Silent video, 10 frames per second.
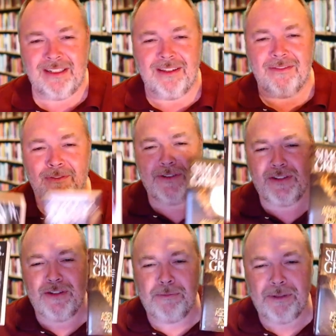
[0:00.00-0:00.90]
the first
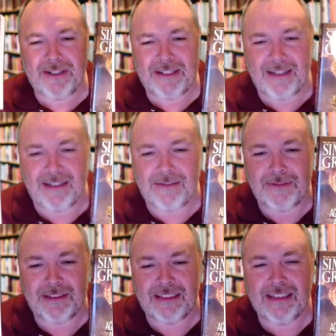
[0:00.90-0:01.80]
two books of.
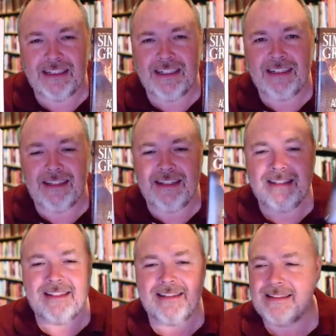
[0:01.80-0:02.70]
This
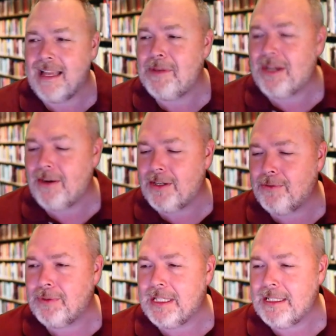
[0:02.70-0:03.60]
is Simon R.
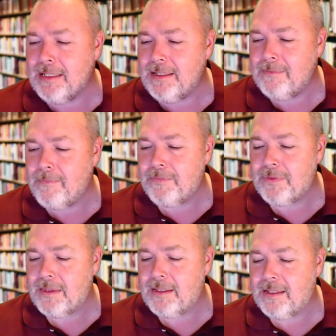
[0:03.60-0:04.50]
Green,
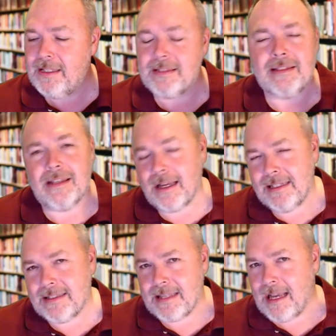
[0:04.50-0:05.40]
his
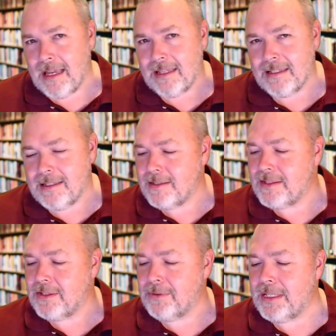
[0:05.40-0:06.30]
Nightside
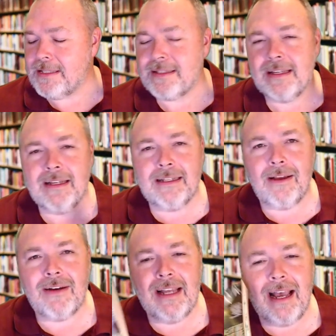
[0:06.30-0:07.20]
series.
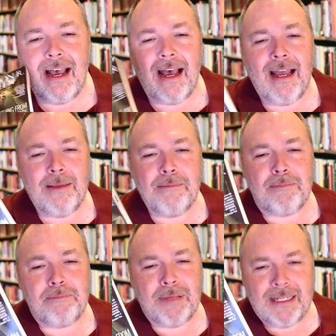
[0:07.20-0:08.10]
Now, I
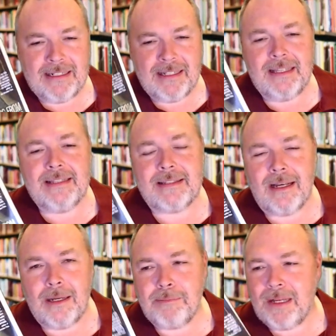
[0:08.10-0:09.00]
picked these
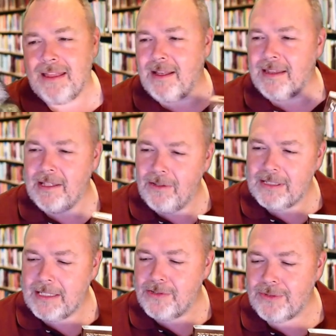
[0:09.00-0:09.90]
up. I thought they looked
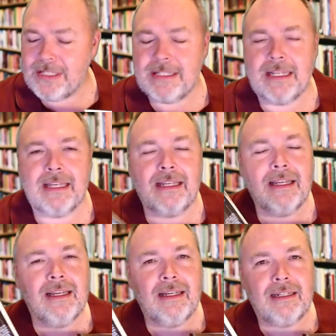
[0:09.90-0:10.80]
interesting.
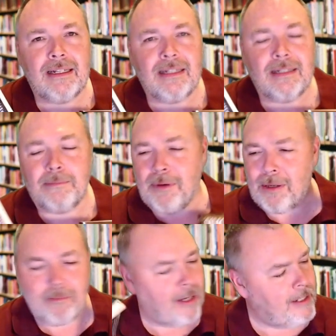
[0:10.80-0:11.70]
Uh, bought
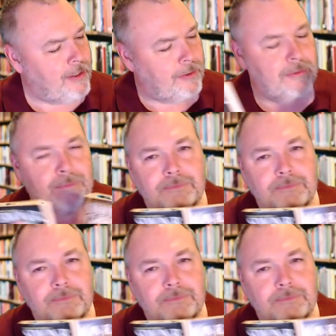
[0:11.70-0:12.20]
them brand new.